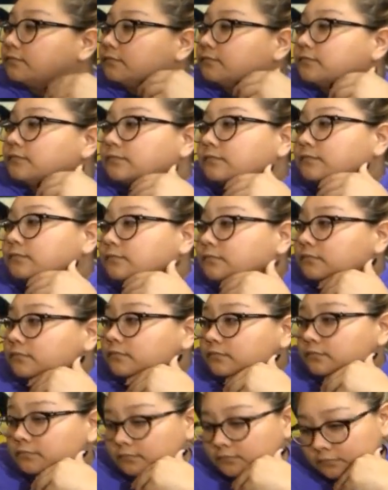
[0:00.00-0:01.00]

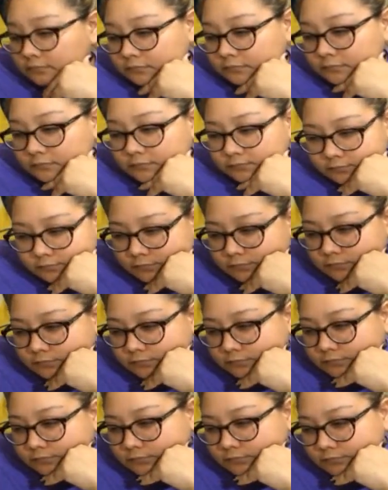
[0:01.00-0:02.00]

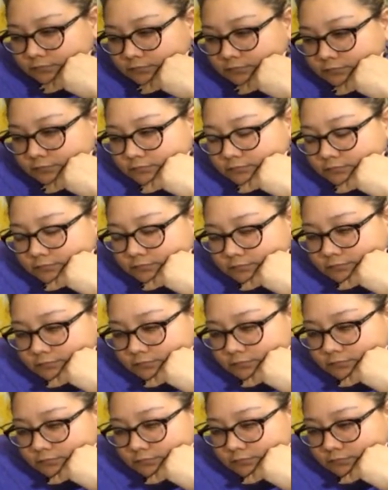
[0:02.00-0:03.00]

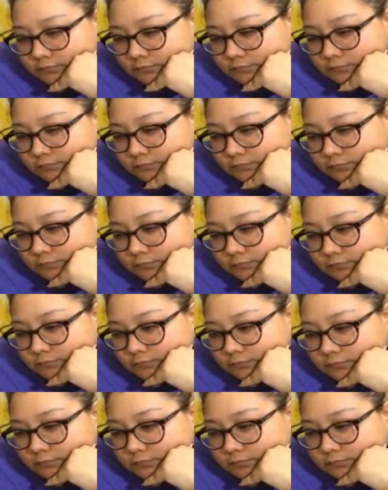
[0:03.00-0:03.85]
(not speaking)